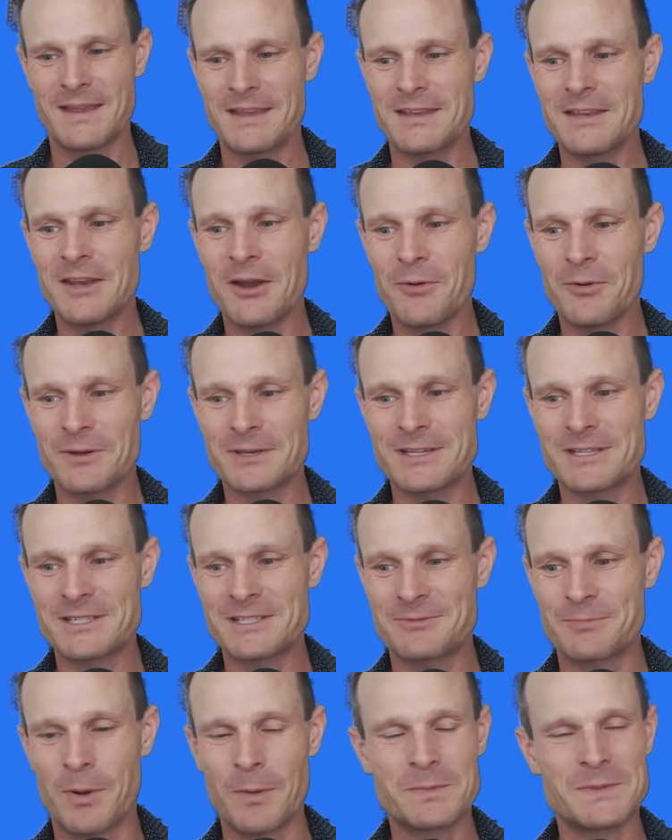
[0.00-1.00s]
You know what just
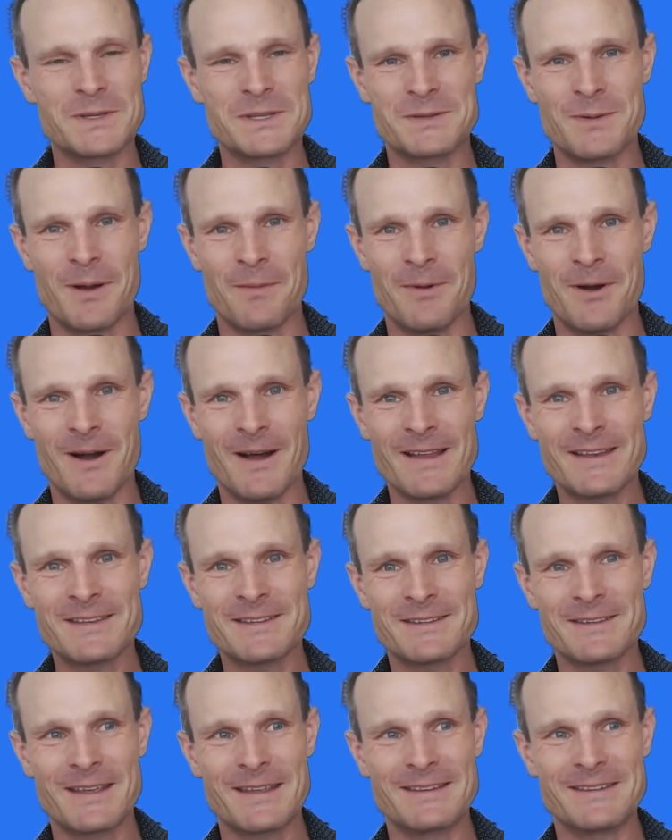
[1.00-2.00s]
popped into my mind?
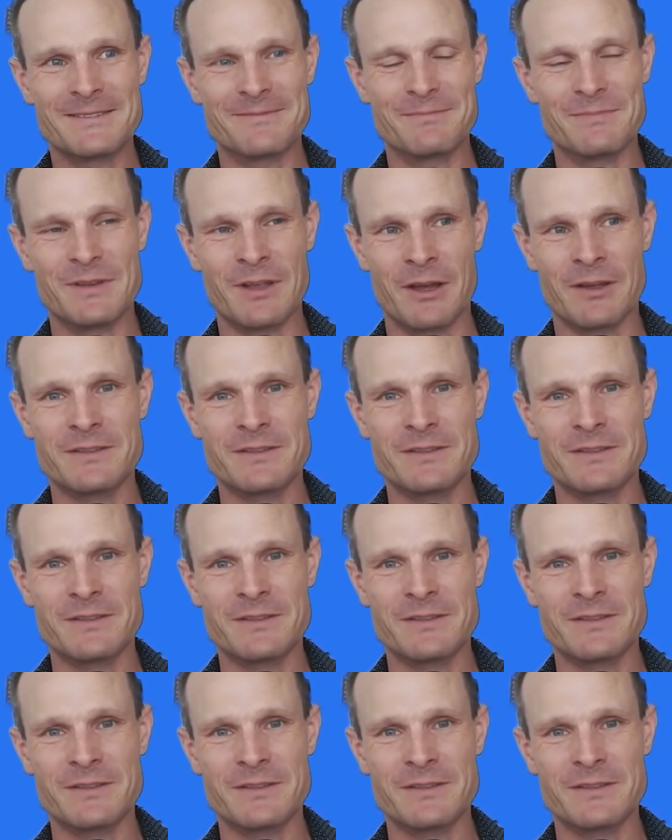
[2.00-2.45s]
You know,